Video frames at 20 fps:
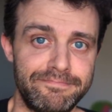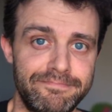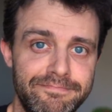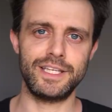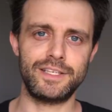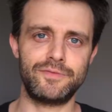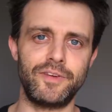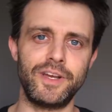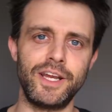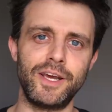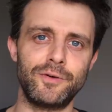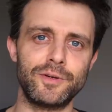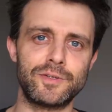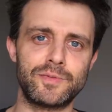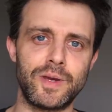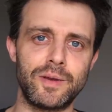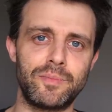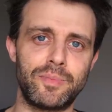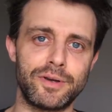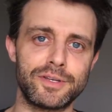This video was
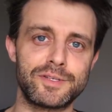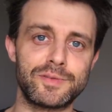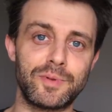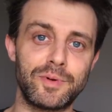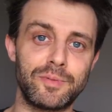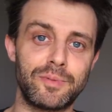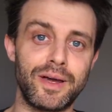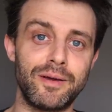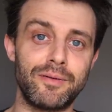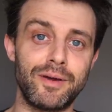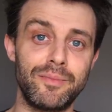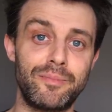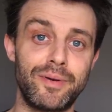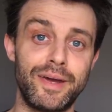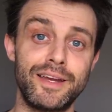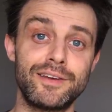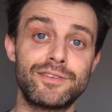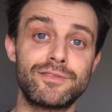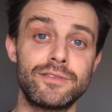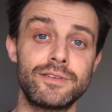made possible by my
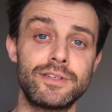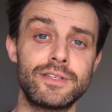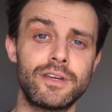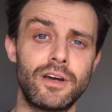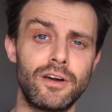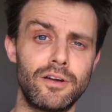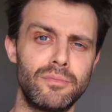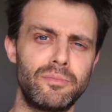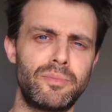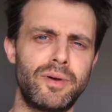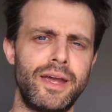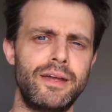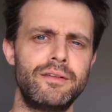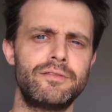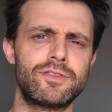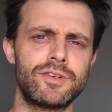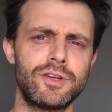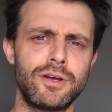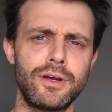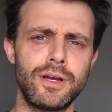patrons on
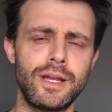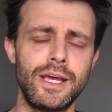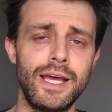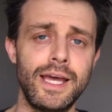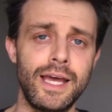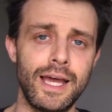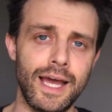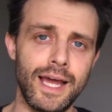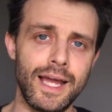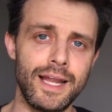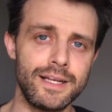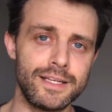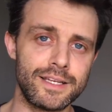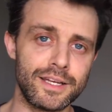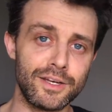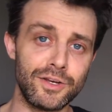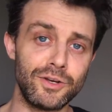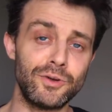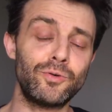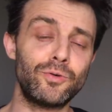Patreon and
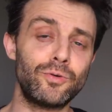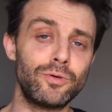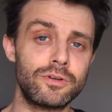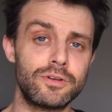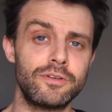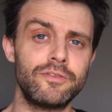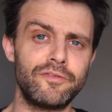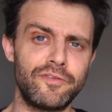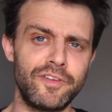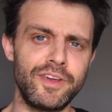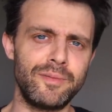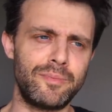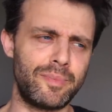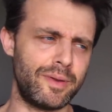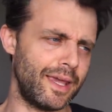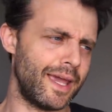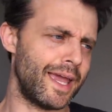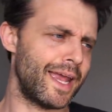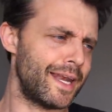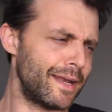
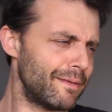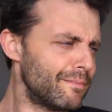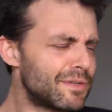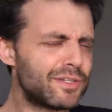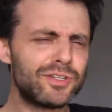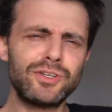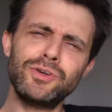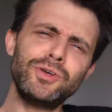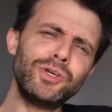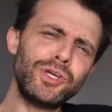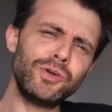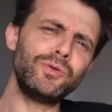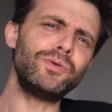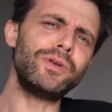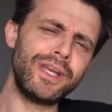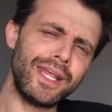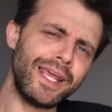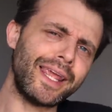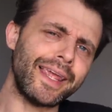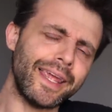NordVPN. Do you
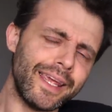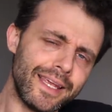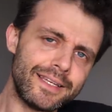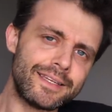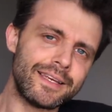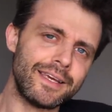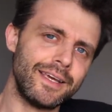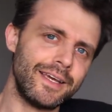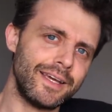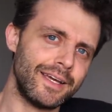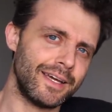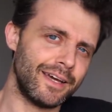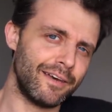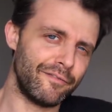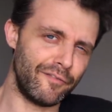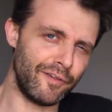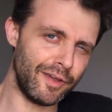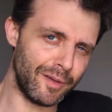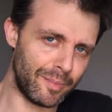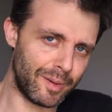need a
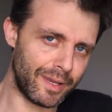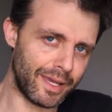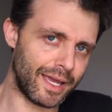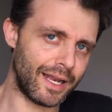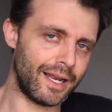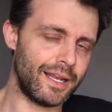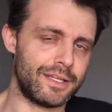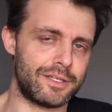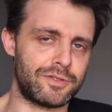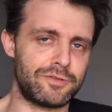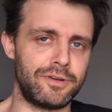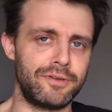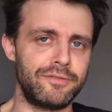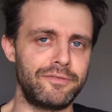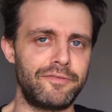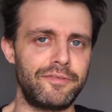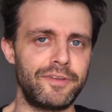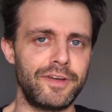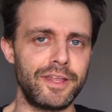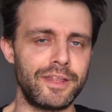VPN? Let's try and
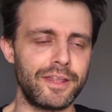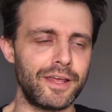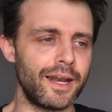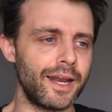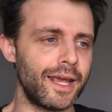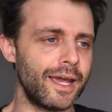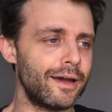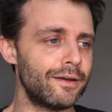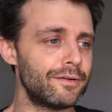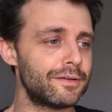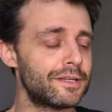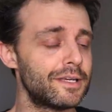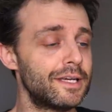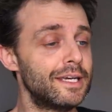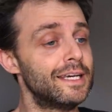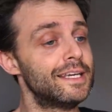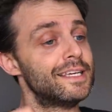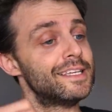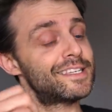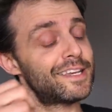figure that out.
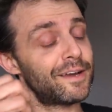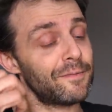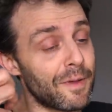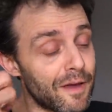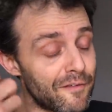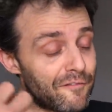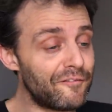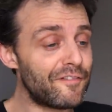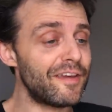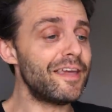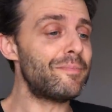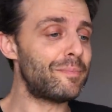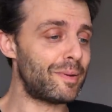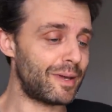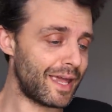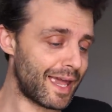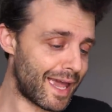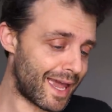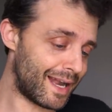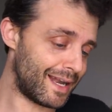So a
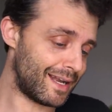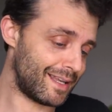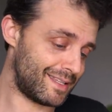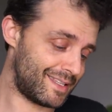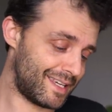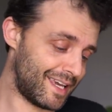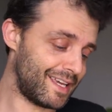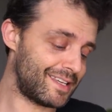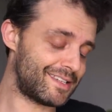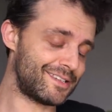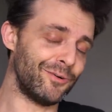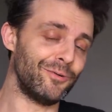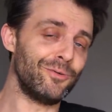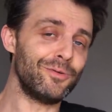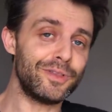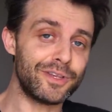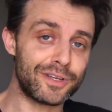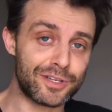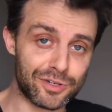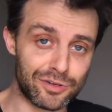VPN takes all
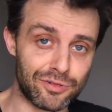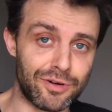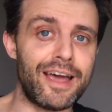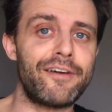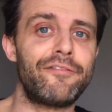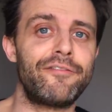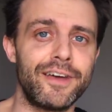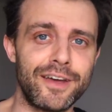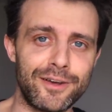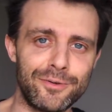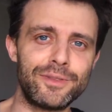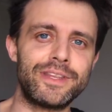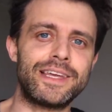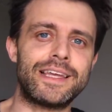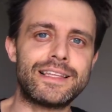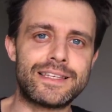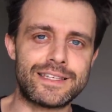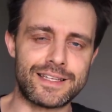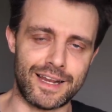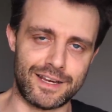the traffic, all the
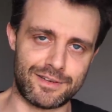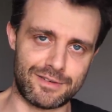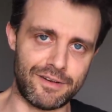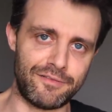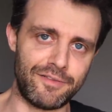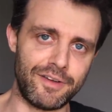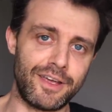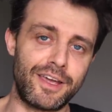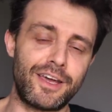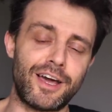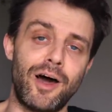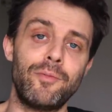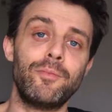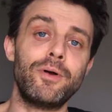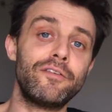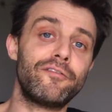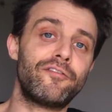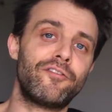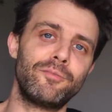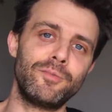internet traffic
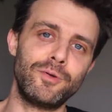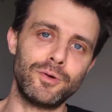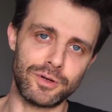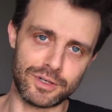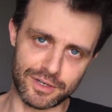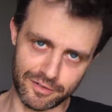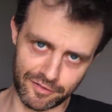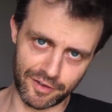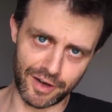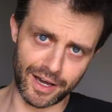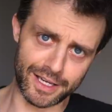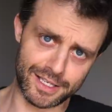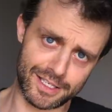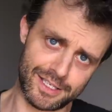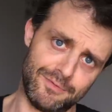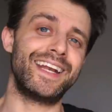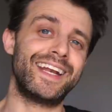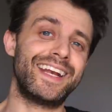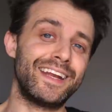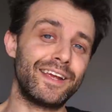coming from your
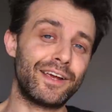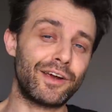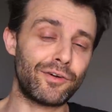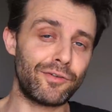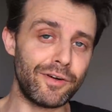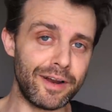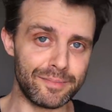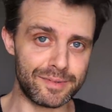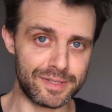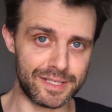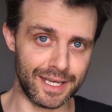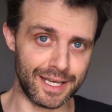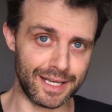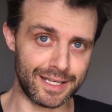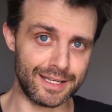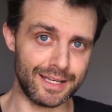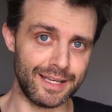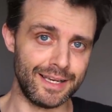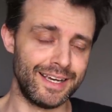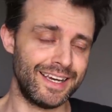device, and it encrypts
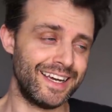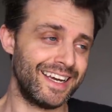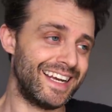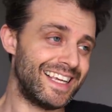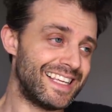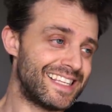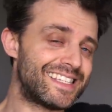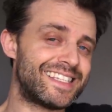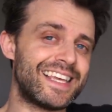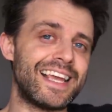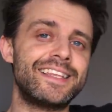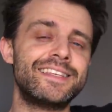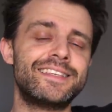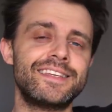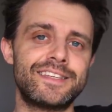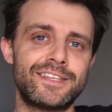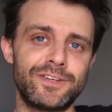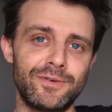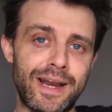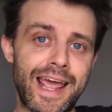it and it sends
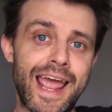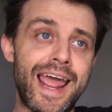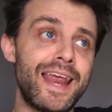it to an